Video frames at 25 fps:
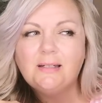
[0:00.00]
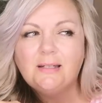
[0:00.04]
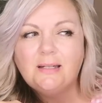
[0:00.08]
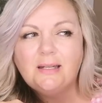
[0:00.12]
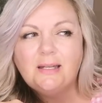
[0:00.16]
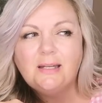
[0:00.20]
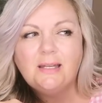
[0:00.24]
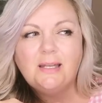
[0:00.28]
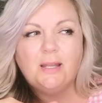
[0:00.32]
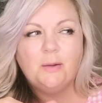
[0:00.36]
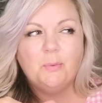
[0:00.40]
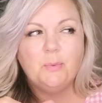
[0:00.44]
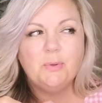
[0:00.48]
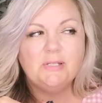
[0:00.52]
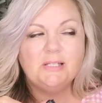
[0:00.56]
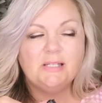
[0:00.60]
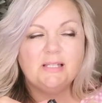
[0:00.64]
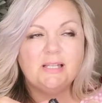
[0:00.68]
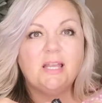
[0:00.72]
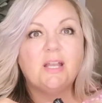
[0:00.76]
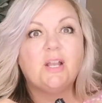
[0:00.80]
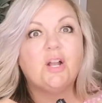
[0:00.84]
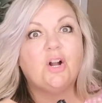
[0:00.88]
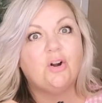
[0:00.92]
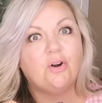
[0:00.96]
it wasn't
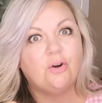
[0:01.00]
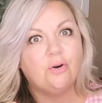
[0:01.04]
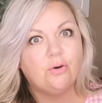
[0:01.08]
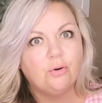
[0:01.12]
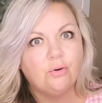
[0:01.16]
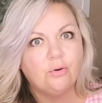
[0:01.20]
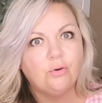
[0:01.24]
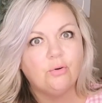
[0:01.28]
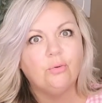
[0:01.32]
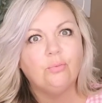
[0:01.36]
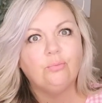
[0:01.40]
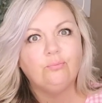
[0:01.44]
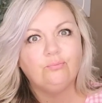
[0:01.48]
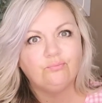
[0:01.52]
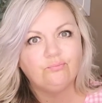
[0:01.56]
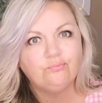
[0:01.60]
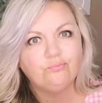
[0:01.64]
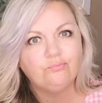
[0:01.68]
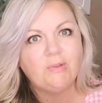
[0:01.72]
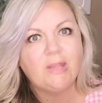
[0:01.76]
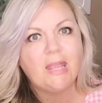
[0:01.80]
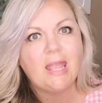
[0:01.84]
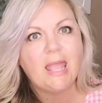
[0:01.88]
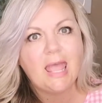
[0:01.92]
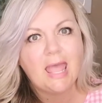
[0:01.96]
like, oh
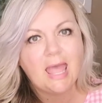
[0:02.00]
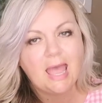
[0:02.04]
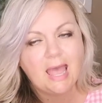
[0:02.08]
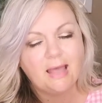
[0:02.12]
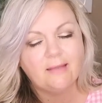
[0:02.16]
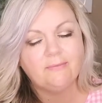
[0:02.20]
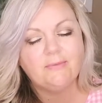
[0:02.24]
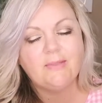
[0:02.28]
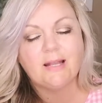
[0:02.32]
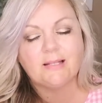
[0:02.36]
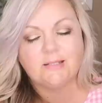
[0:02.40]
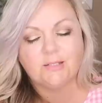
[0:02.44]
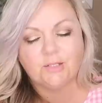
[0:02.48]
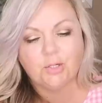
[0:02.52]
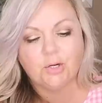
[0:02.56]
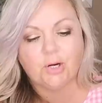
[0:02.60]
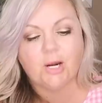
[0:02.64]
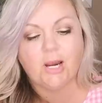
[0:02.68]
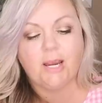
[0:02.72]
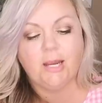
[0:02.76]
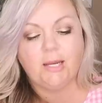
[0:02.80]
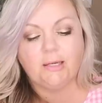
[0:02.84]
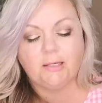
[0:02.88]
yeah, that's great.